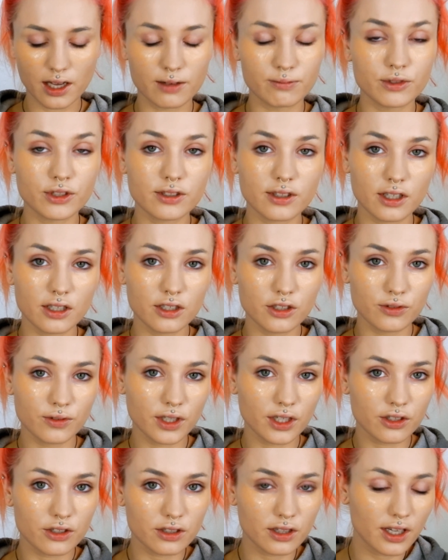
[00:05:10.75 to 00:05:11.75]
I'm just gonna do it
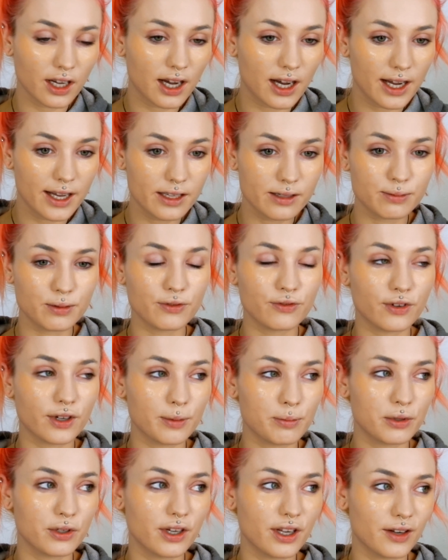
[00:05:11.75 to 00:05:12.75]
under the eyes before I
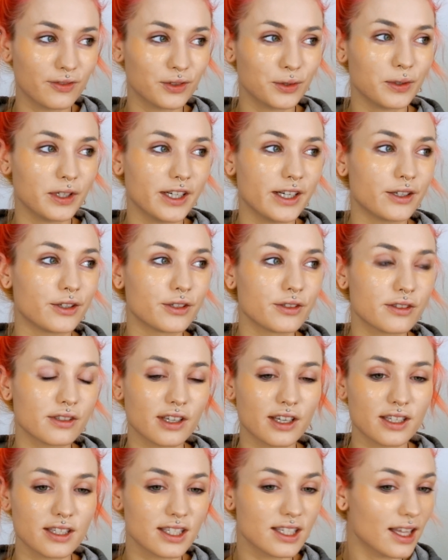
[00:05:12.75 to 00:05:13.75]
put it everywhere else,
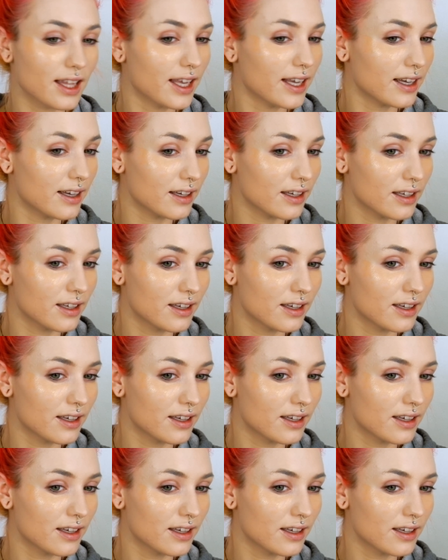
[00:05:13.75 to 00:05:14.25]
because, like,